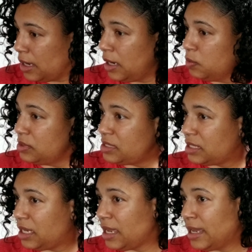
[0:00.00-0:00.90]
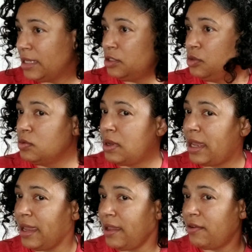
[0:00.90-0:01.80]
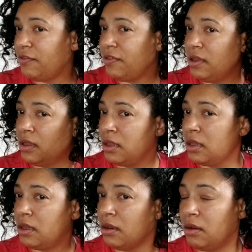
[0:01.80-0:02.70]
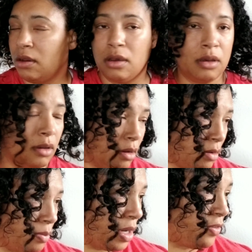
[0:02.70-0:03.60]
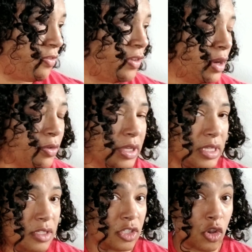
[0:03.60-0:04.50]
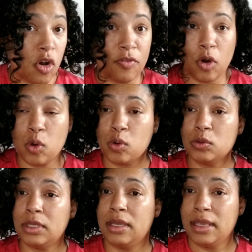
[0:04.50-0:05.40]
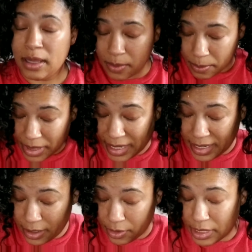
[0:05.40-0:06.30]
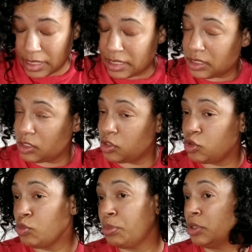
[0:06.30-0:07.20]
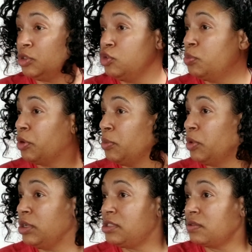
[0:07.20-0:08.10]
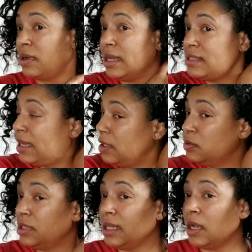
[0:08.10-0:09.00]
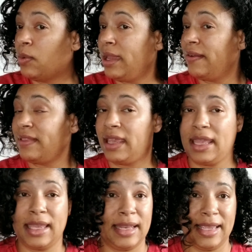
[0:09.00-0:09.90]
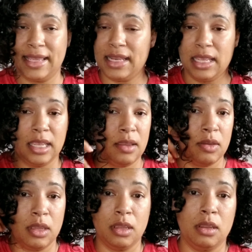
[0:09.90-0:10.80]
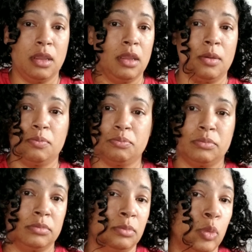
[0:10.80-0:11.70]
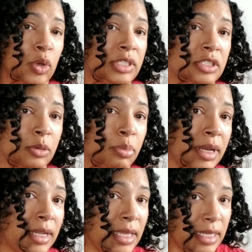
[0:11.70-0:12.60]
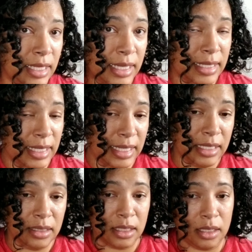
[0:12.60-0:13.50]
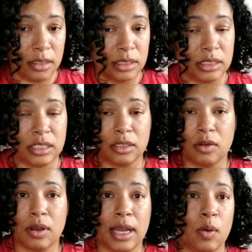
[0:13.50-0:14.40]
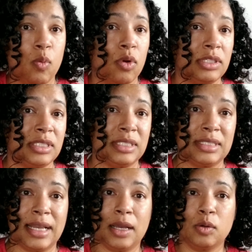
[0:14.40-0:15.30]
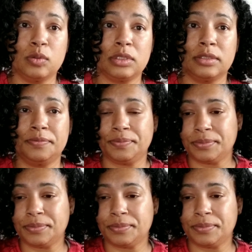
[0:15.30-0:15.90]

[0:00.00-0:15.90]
I would say I do have a very soft hold. My hair is super duper moisturized. I don't think I would have to add any moisture product, any kind of anything, until I wash this out.